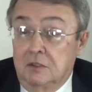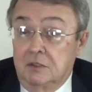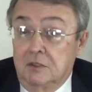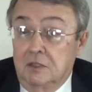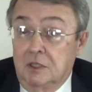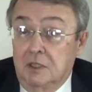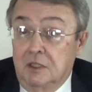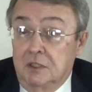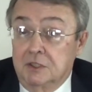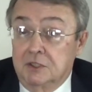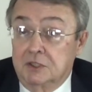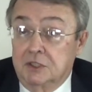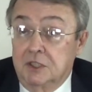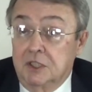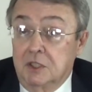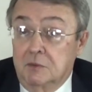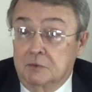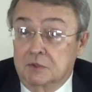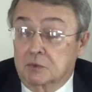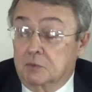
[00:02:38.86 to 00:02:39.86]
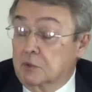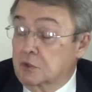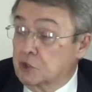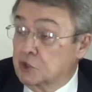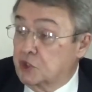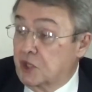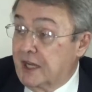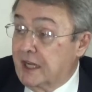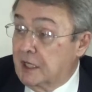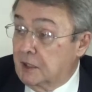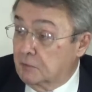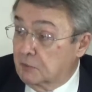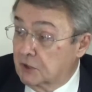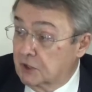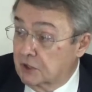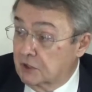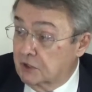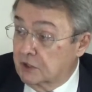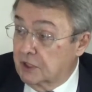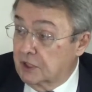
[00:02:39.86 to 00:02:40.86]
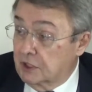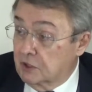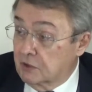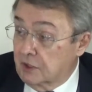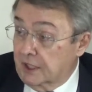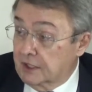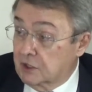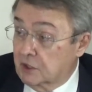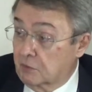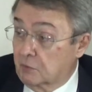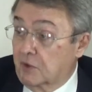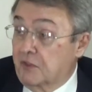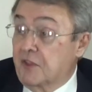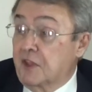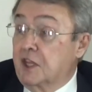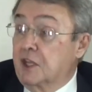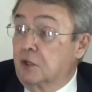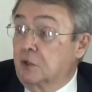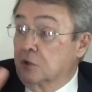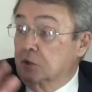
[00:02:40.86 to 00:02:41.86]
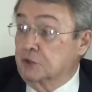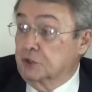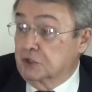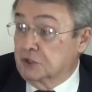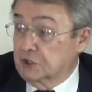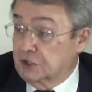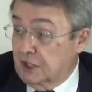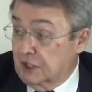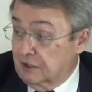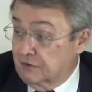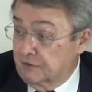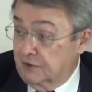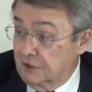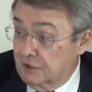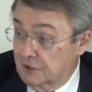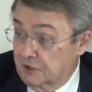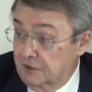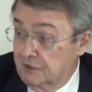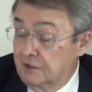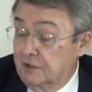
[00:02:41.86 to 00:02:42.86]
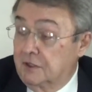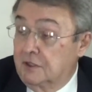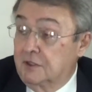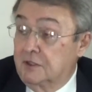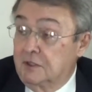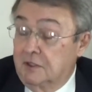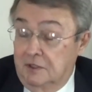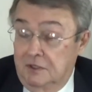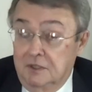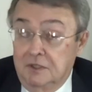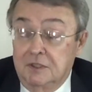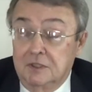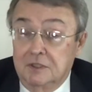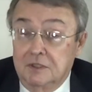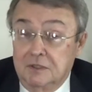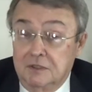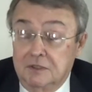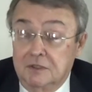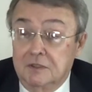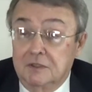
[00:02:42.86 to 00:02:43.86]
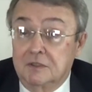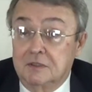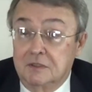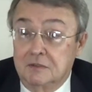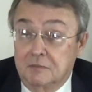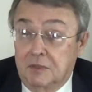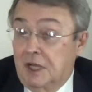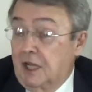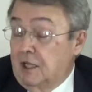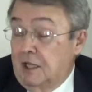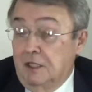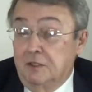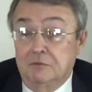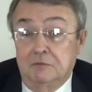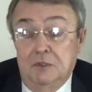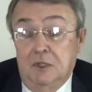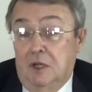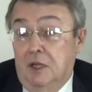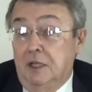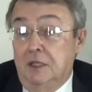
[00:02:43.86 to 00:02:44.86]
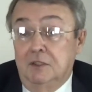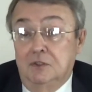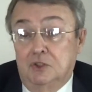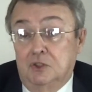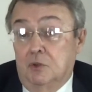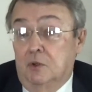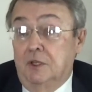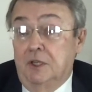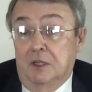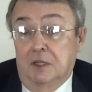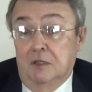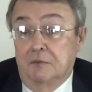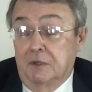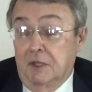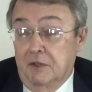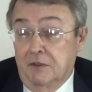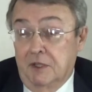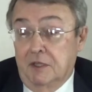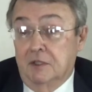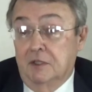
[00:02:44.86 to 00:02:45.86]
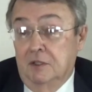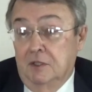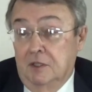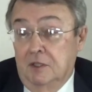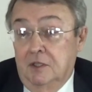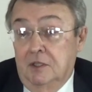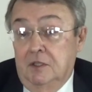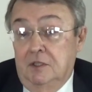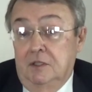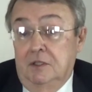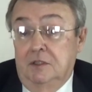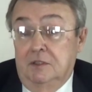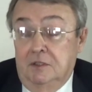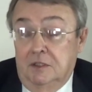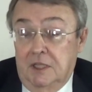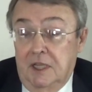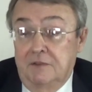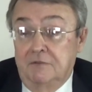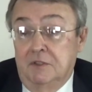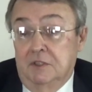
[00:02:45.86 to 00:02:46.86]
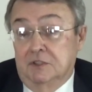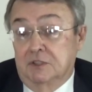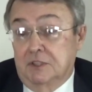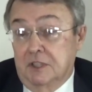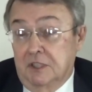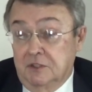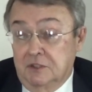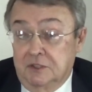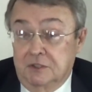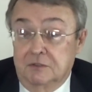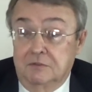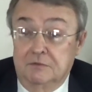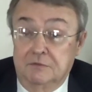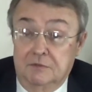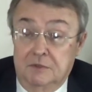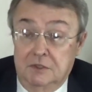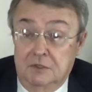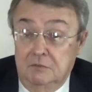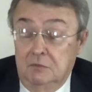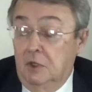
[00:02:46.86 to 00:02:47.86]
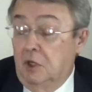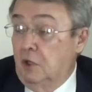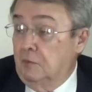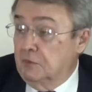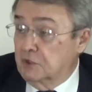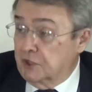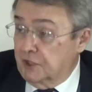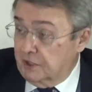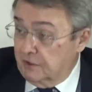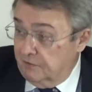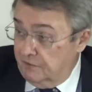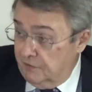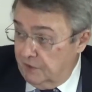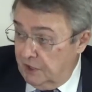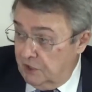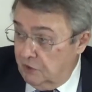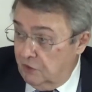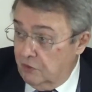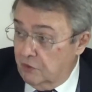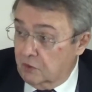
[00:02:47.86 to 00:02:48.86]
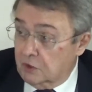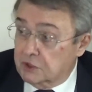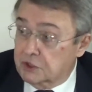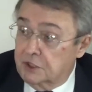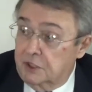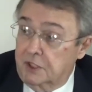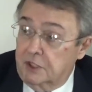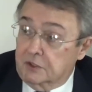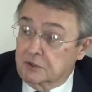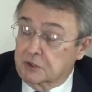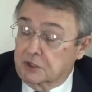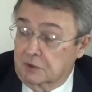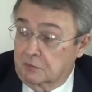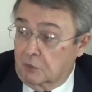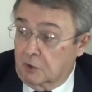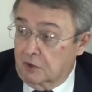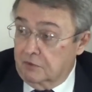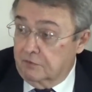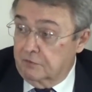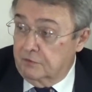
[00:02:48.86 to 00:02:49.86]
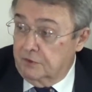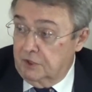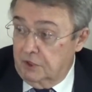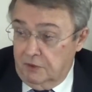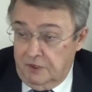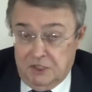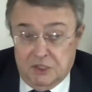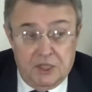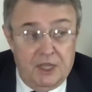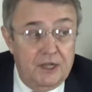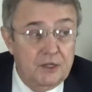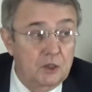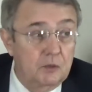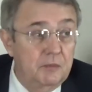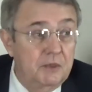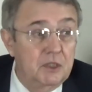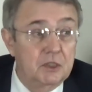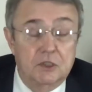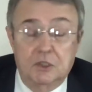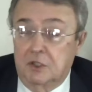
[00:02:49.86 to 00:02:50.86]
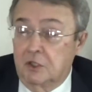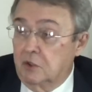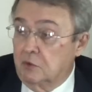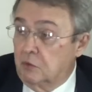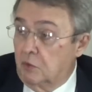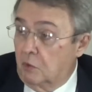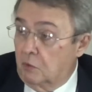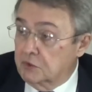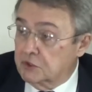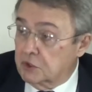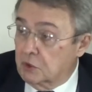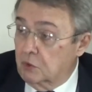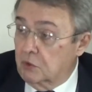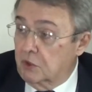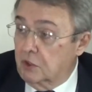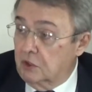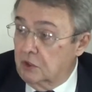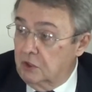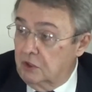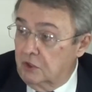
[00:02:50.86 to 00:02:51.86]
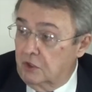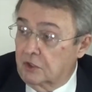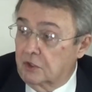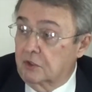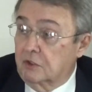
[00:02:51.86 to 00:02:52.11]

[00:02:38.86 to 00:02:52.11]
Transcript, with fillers: And uh, the city was real jammed, you know, like with the right. hills and stuff. You know. Yeah. But I, I, you know, I enjoyed it. I mean, I think it gave you a sense of, uh, well, almost like a, in New York City or something. Right. You know, entitlement, you knew what was going on.